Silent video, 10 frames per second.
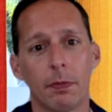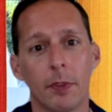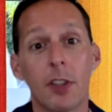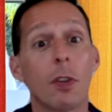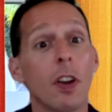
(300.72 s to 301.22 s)

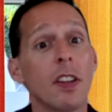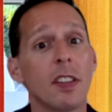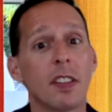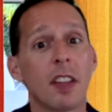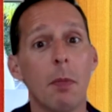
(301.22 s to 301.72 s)
This phrase
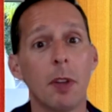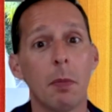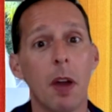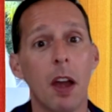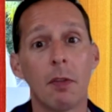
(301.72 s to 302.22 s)
has come to
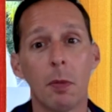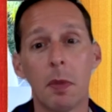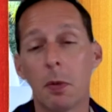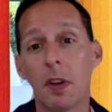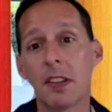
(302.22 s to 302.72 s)
mind for
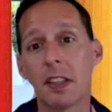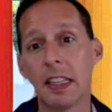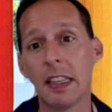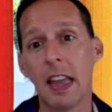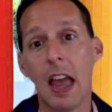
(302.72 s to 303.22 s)
me
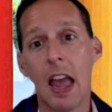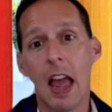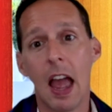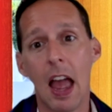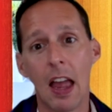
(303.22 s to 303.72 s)
recently
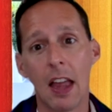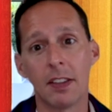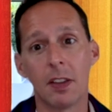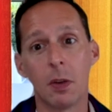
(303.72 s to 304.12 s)
as the